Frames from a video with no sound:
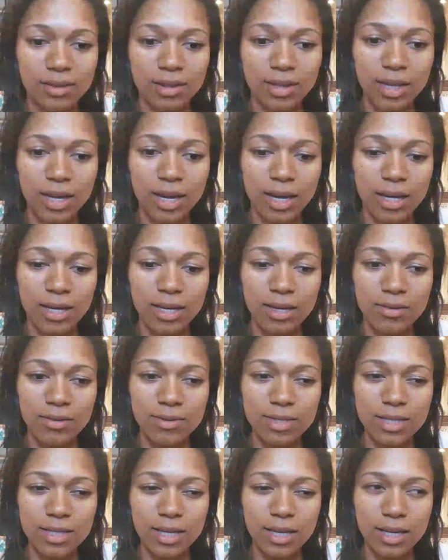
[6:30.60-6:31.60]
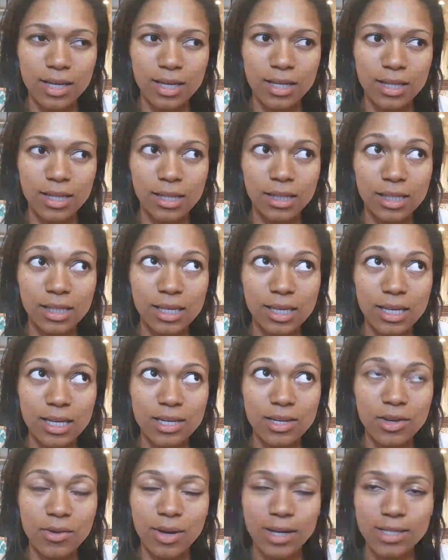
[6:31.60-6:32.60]
He was the
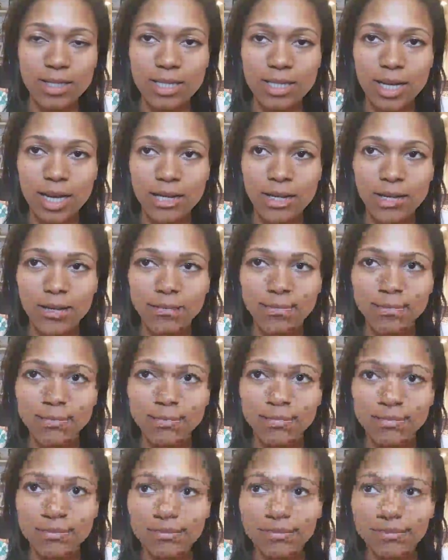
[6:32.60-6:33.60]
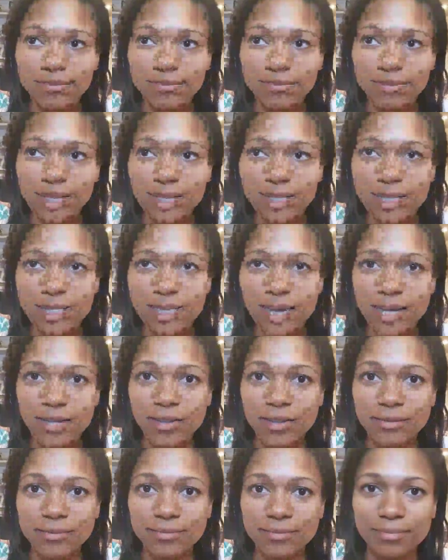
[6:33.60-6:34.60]
lead UX designer. That's his
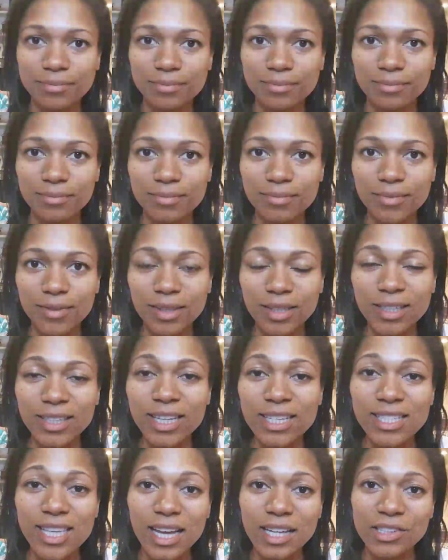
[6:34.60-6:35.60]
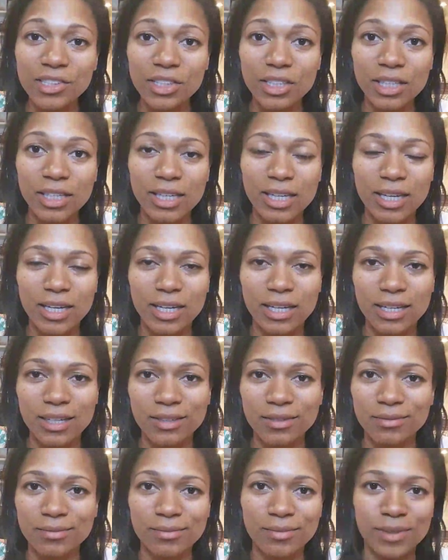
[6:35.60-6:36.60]
title. And that's actually
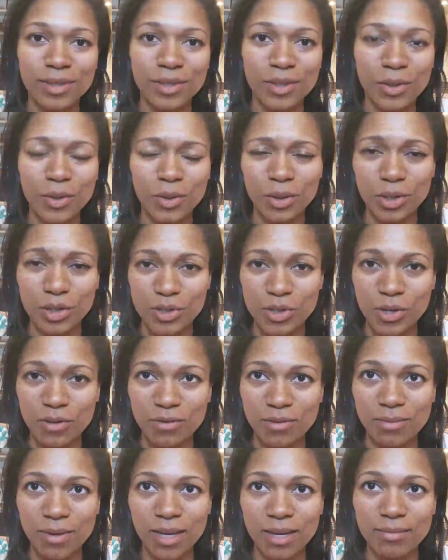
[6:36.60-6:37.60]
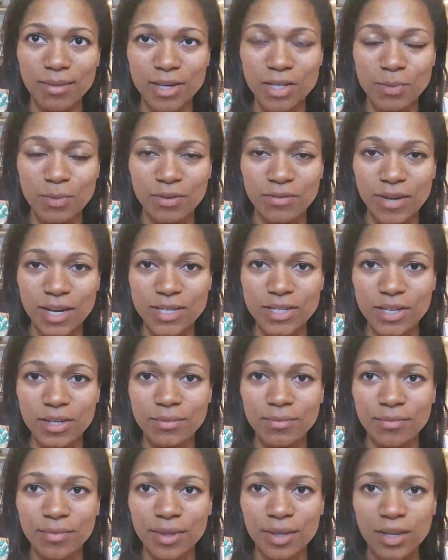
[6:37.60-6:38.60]
who looks over me, my
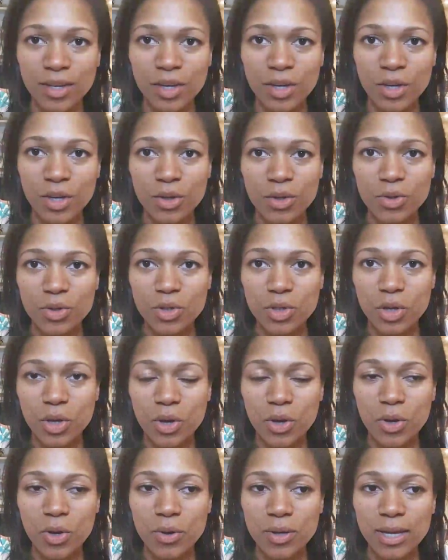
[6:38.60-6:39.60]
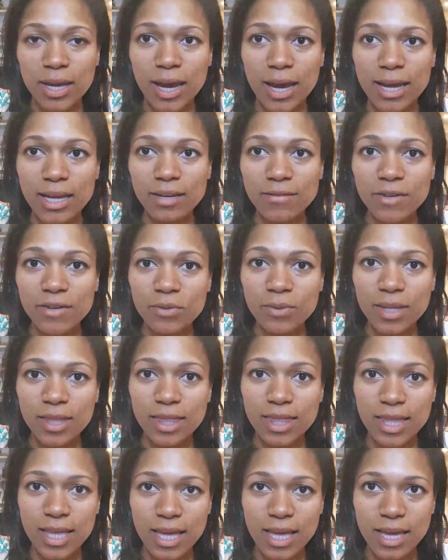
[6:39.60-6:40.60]
supervisor. So I interviewed
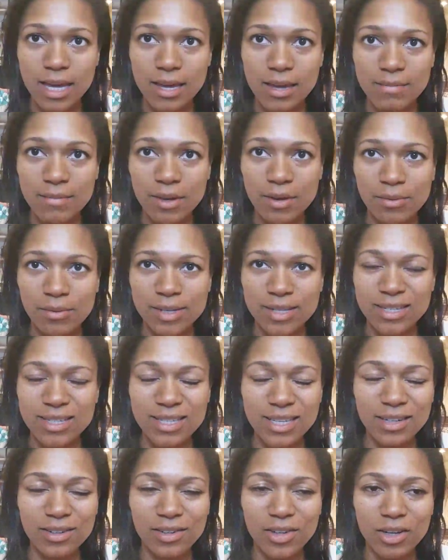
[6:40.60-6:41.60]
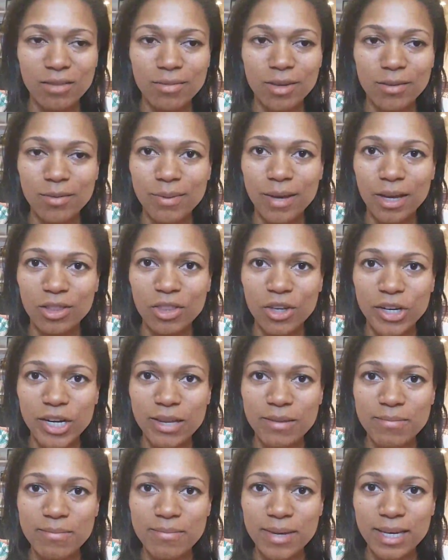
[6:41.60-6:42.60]
with them. It was, maybe about
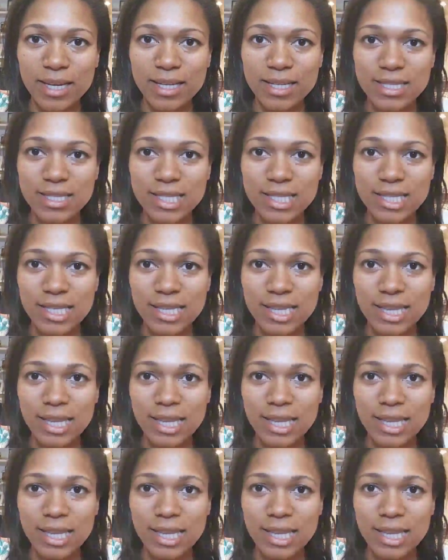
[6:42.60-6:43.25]
30 minutes.